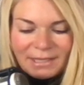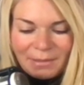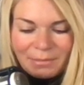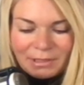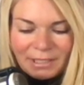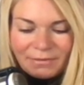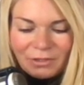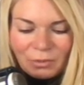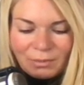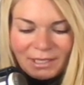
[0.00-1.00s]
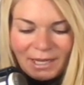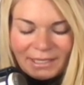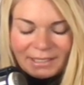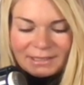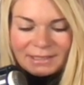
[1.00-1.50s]
believe
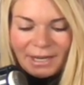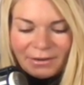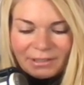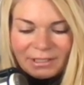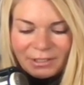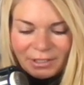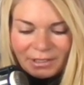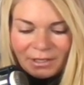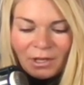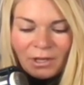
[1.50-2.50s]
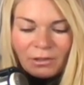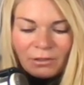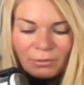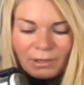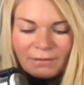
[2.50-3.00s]
humankind is inherently good.
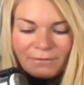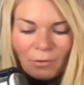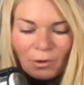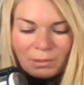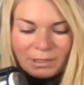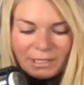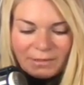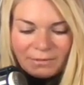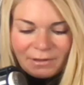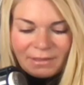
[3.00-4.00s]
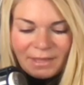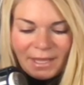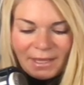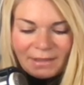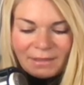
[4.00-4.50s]
3 in 4 believe
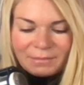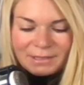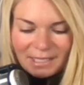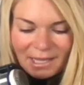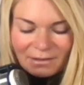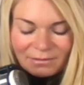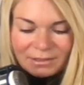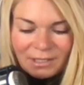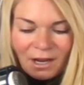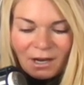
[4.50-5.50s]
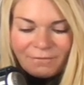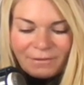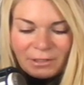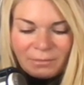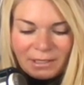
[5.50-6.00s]
they themselves are
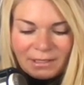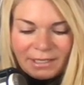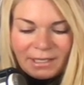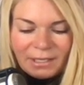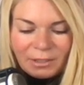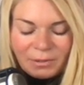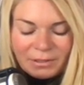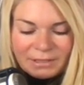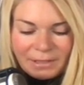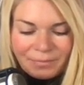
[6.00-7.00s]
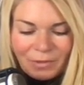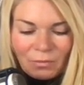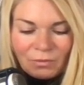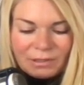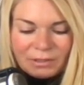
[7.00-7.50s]
fundamentally a good person.
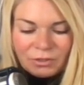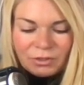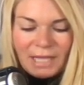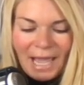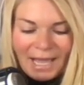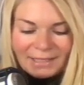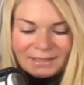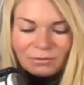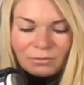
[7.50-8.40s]
When researchers asked